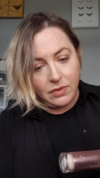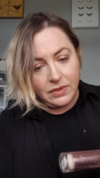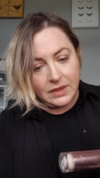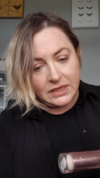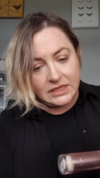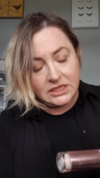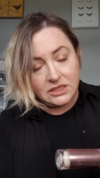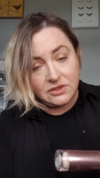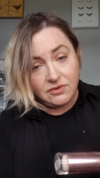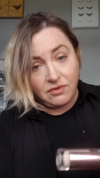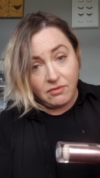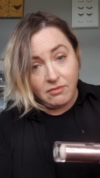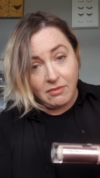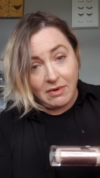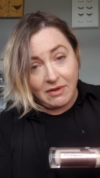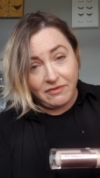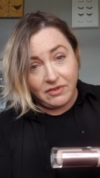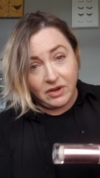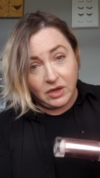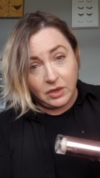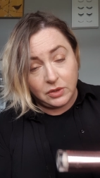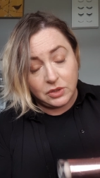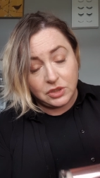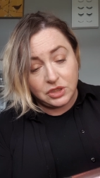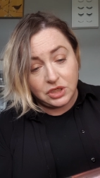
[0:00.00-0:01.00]
This is from
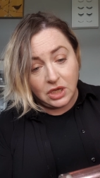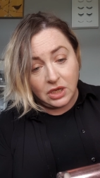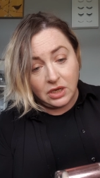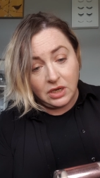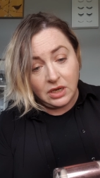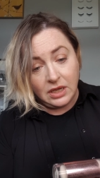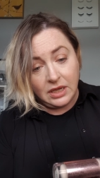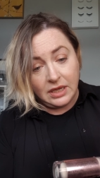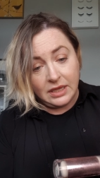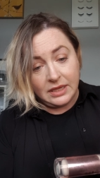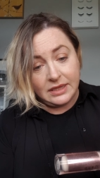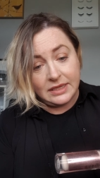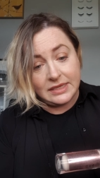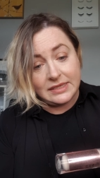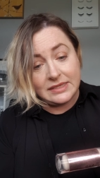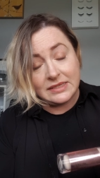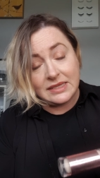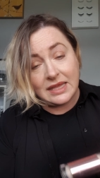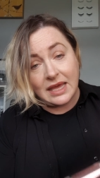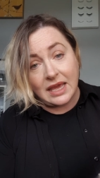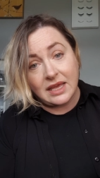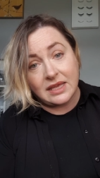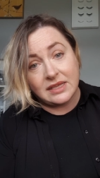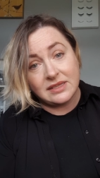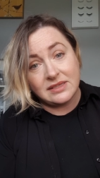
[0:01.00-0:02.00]
Revolution. This is
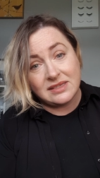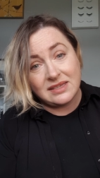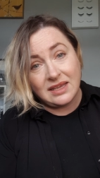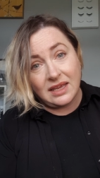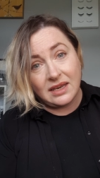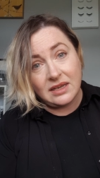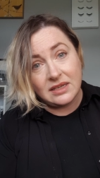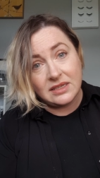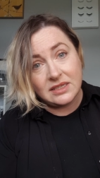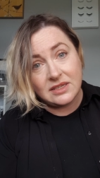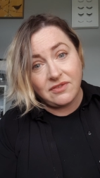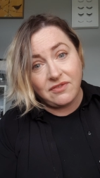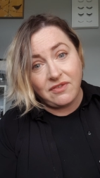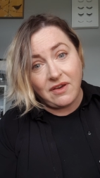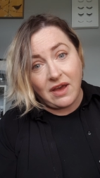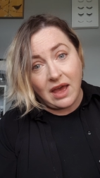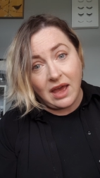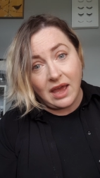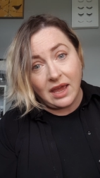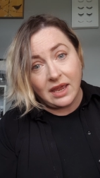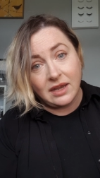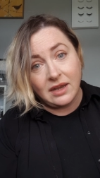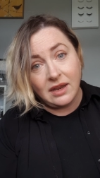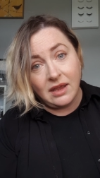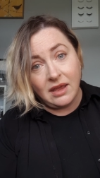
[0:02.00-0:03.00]
their Conceal and
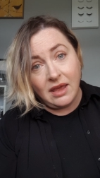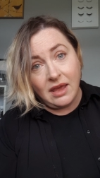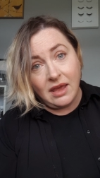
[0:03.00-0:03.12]
Define.